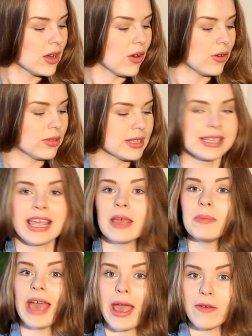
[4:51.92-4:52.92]
on the
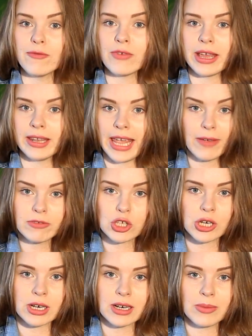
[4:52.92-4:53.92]
same F and F
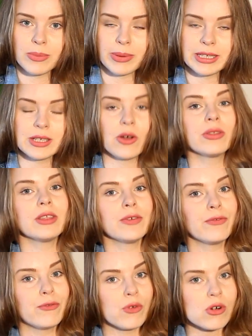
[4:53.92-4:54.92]
sharp, but on the
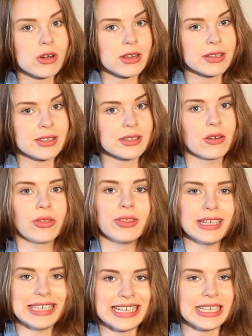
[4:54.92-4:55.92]
4th, on
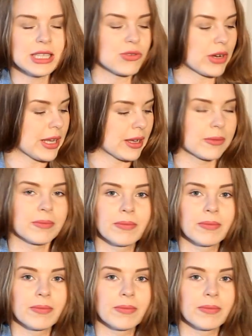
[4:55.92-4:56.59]
the D string.